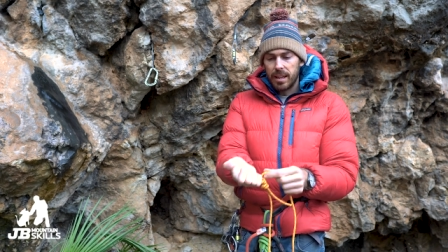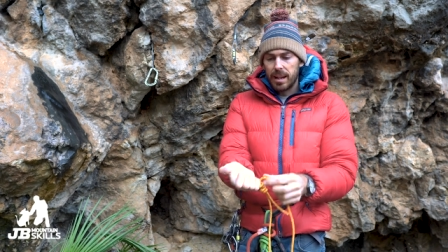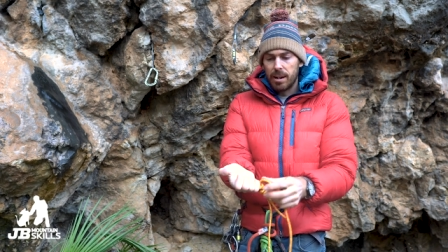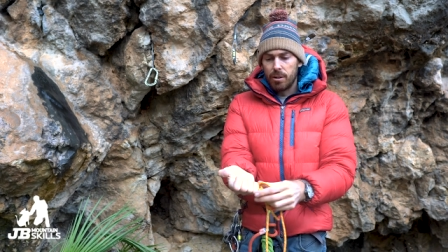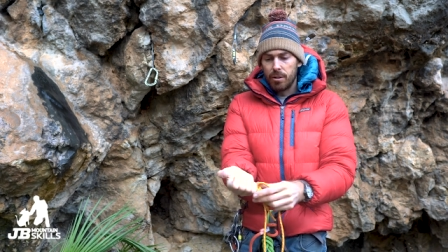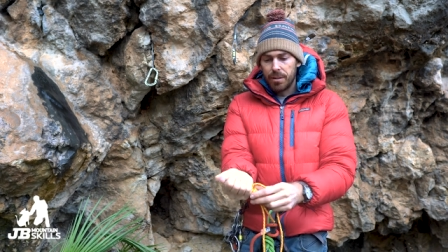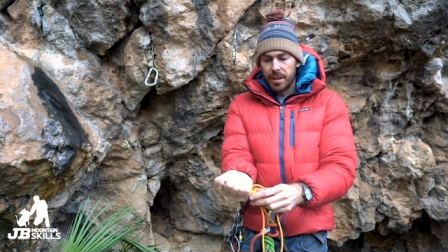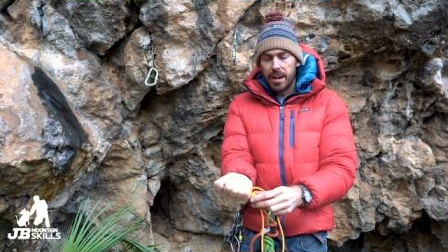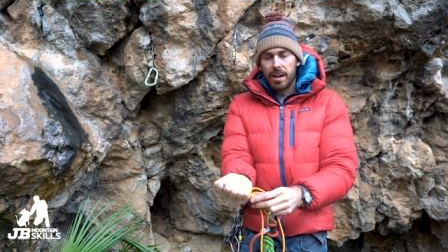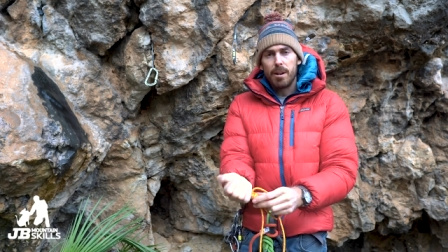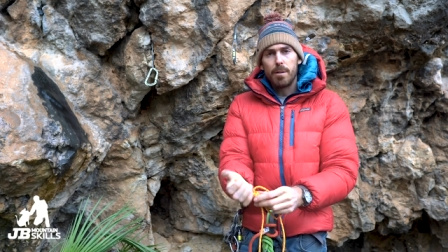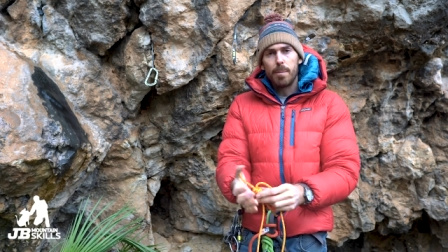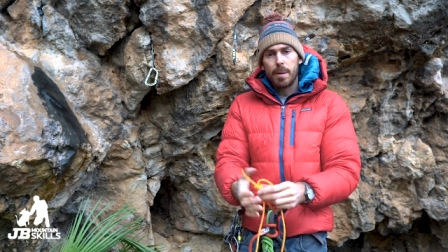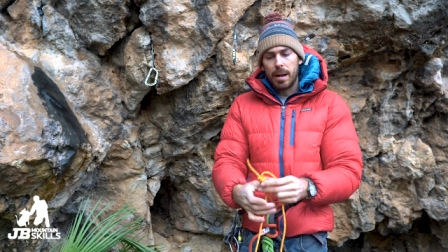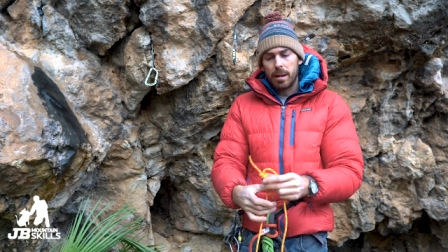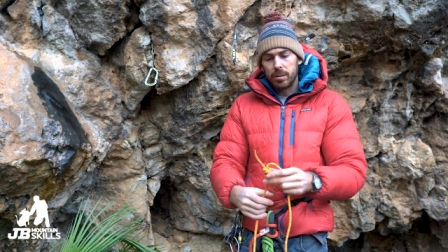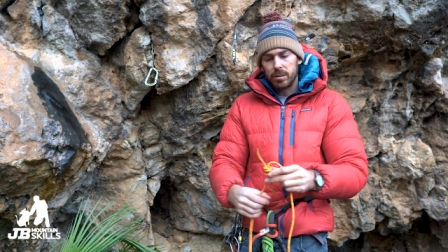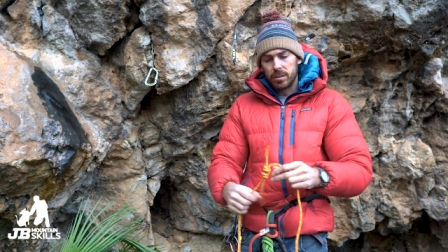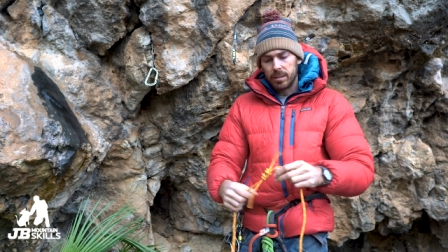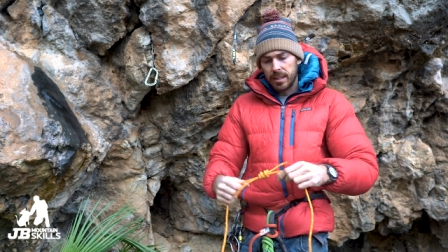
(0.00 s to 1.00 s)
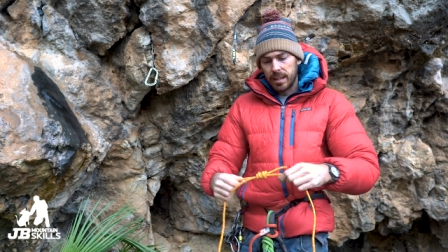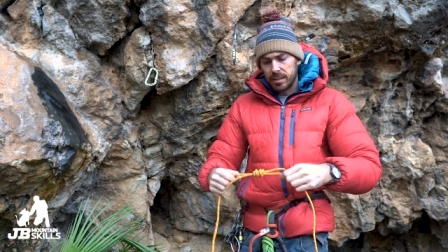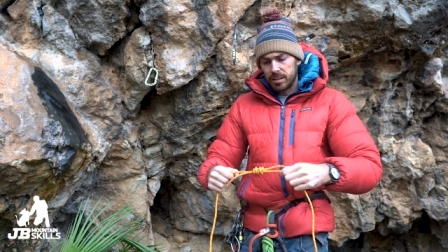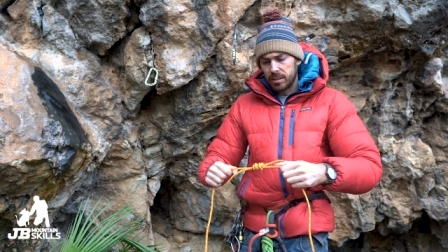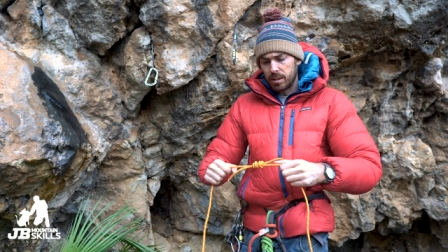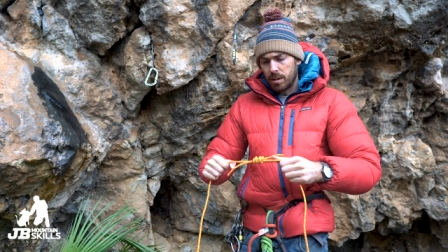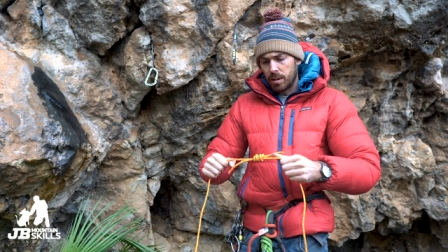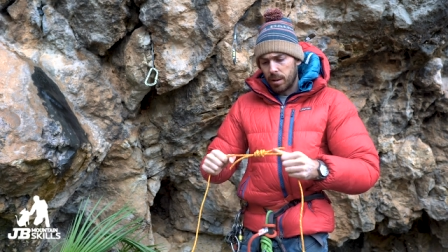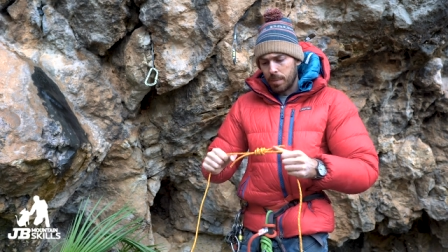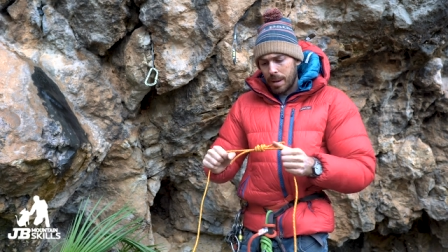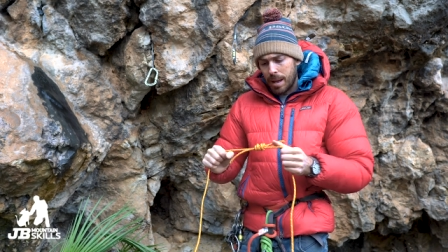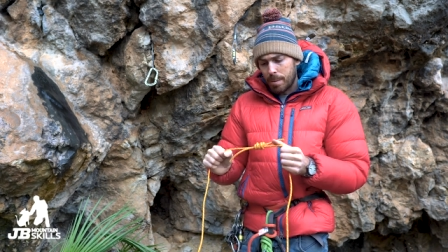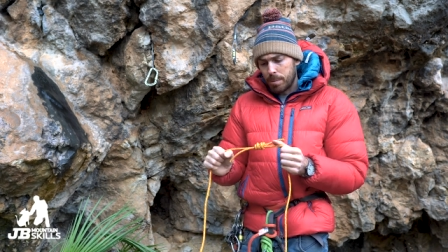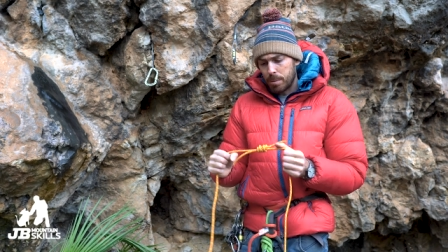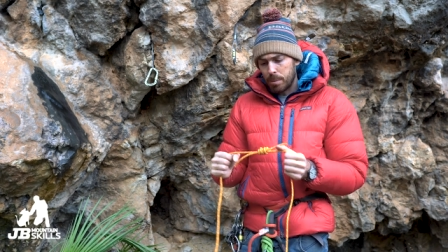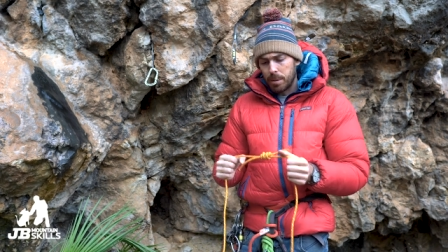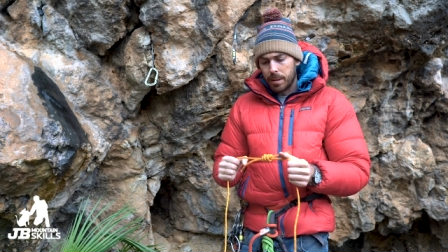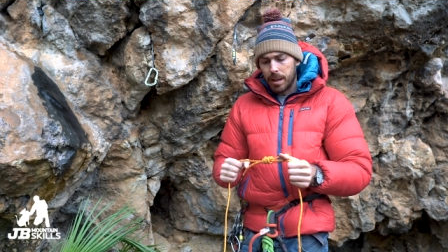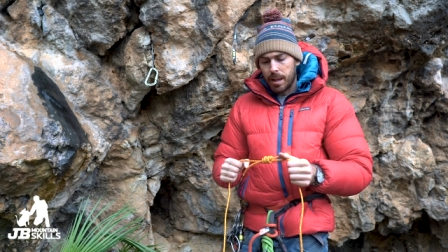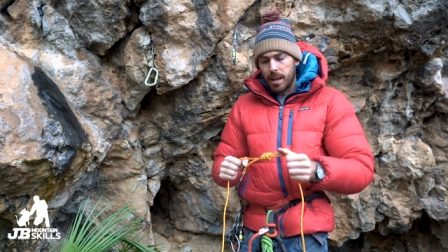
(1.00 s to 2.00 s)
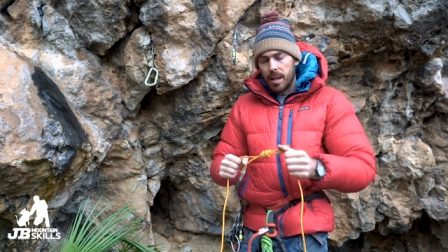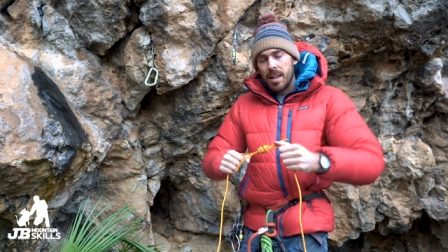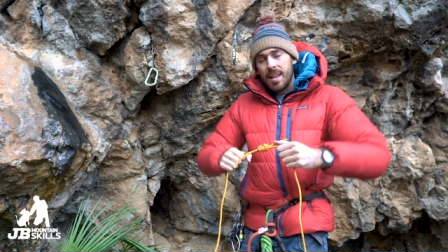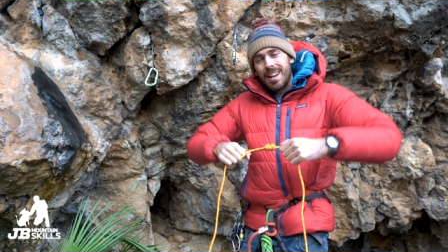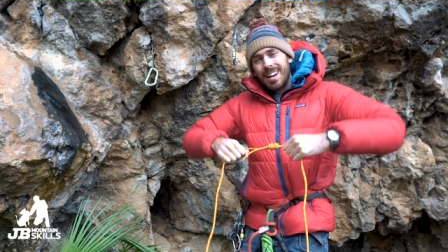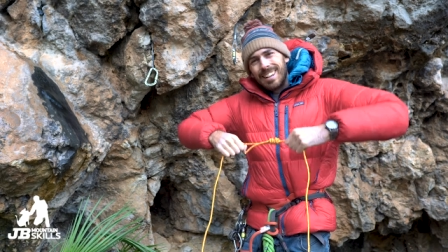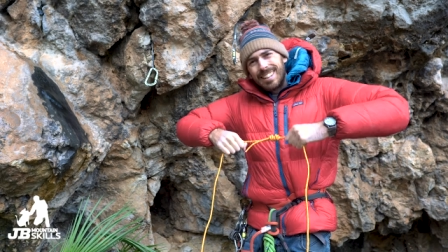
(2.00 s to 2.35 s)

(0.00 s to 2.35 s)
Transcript: there or thereabouts, and that's, I'm happy with that.